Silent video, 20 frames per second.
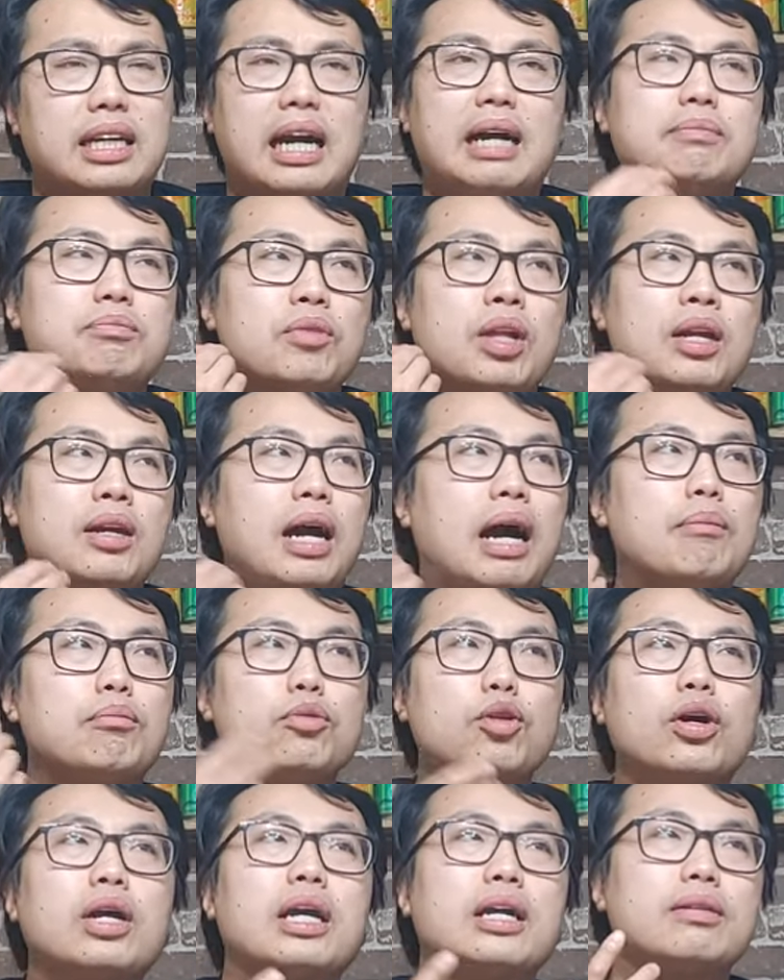Like I,
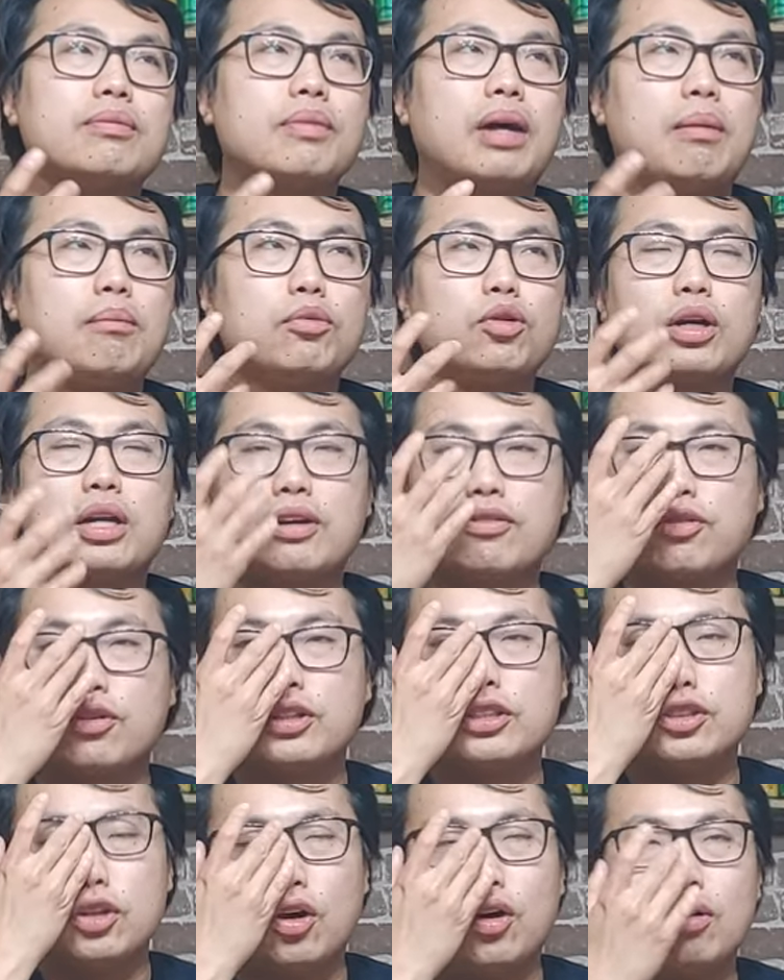I'm looking, I'm looking
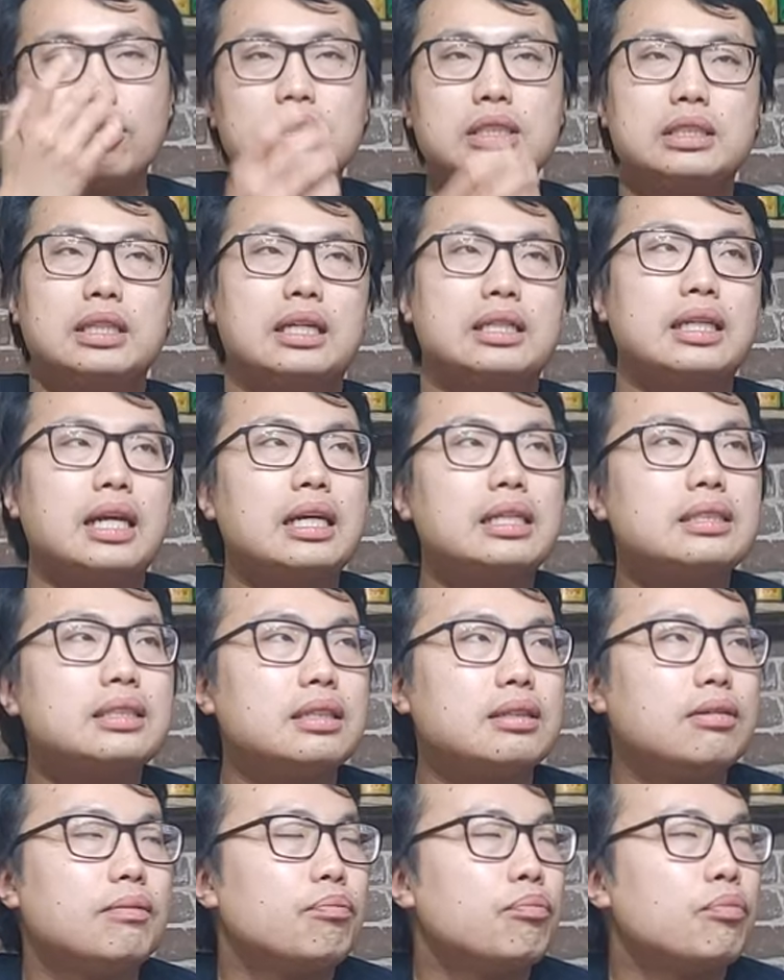for these all these like
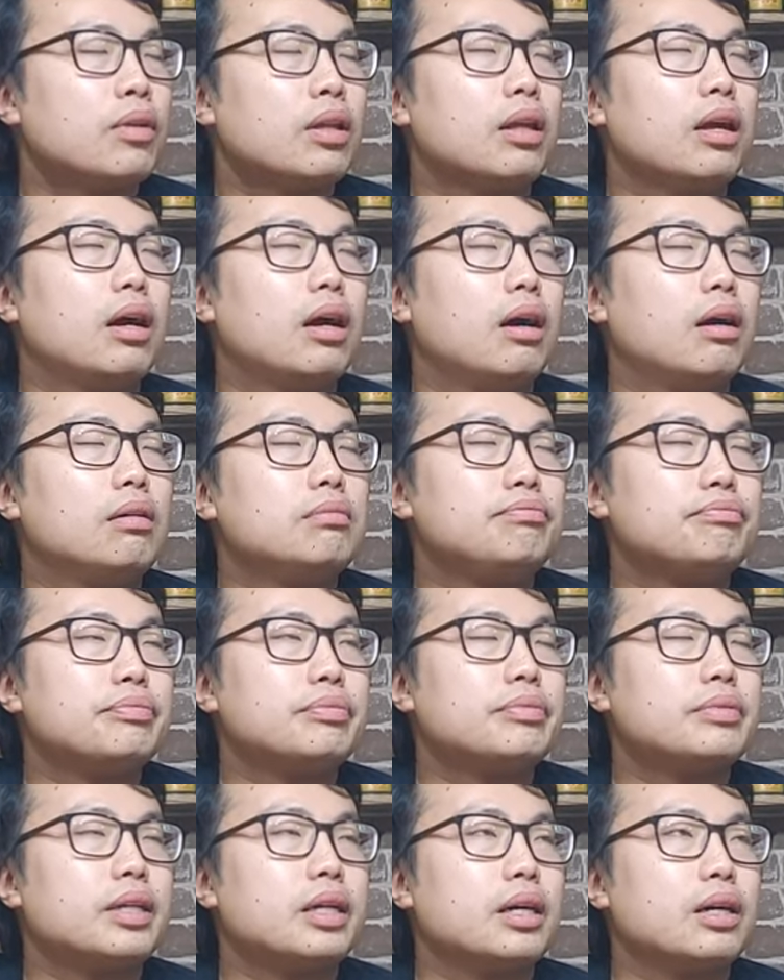tasty um,
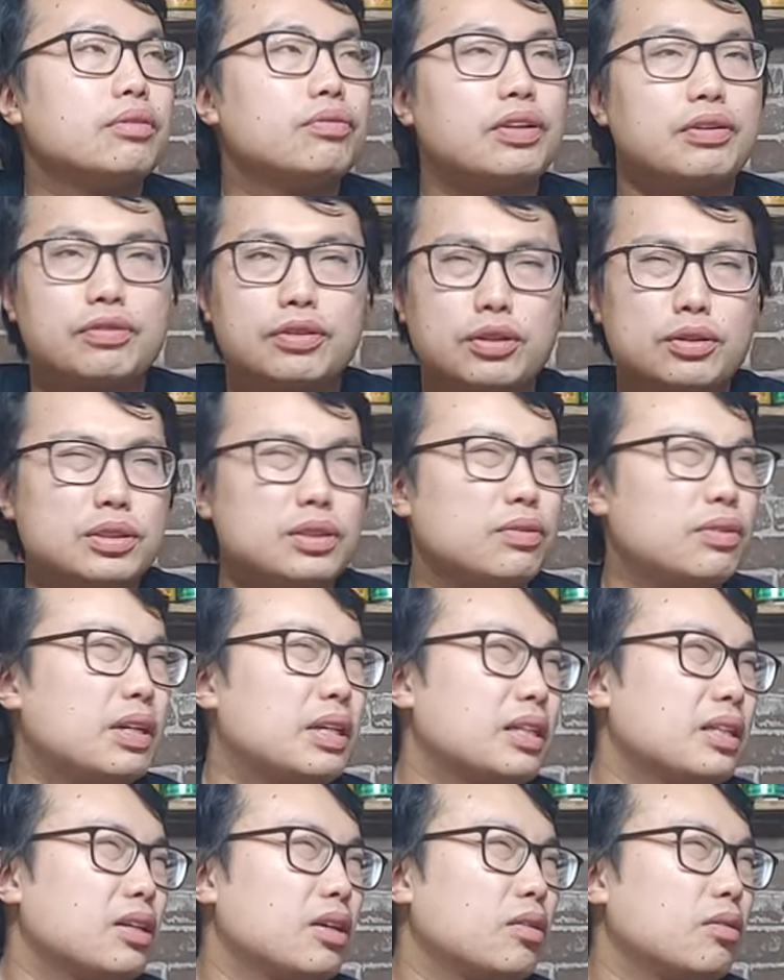uh, flavor notes of
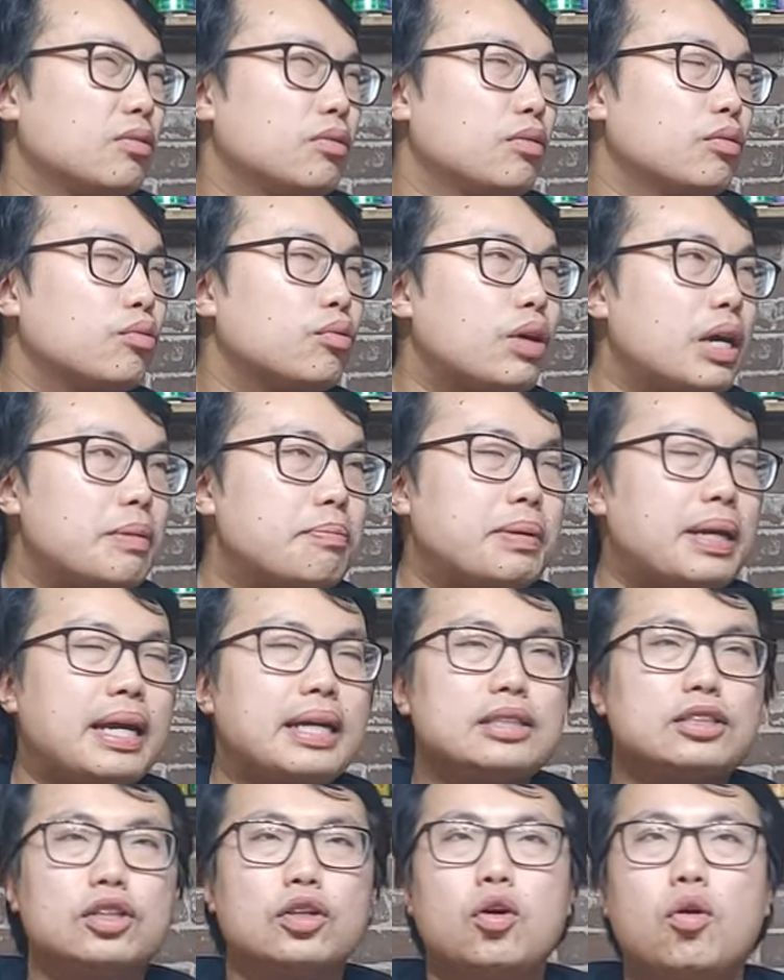like ripe
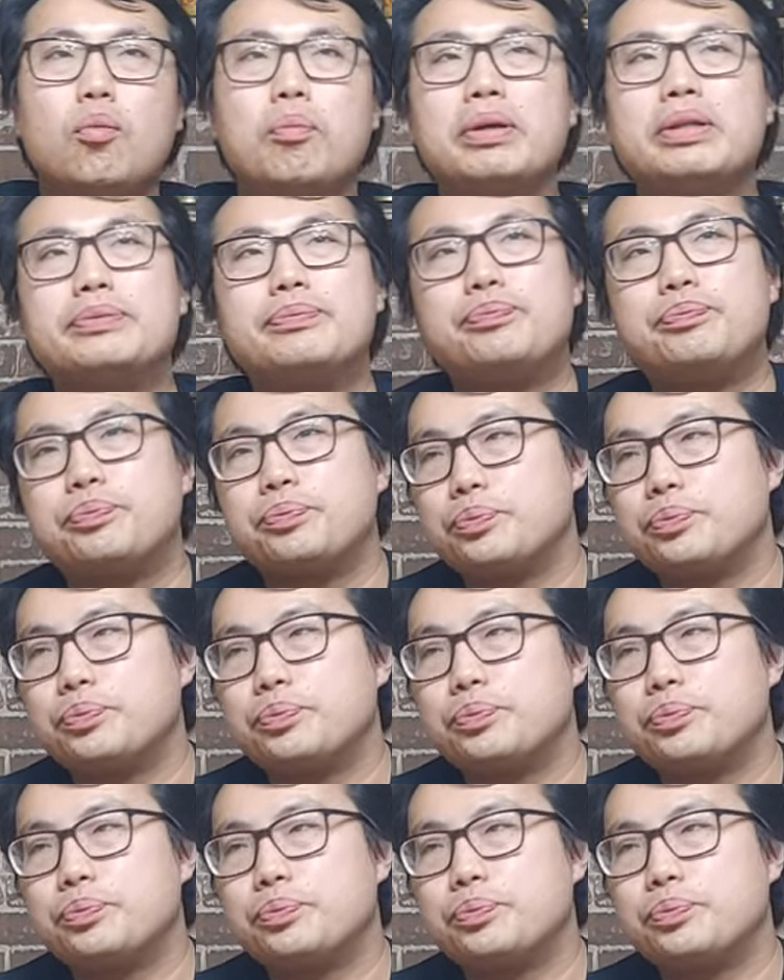cantaloupe and